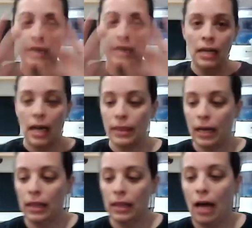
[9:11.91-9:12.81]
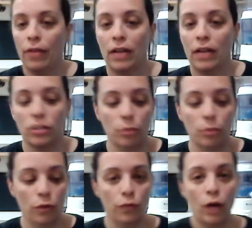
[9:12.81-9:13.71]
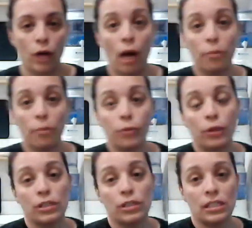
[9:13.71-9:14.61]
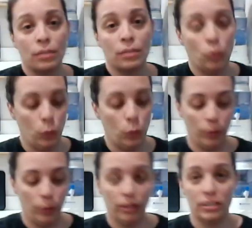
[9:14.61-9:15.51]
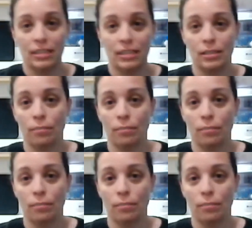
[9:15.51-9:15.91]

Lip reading: and then allow that to move through their system or work with their system.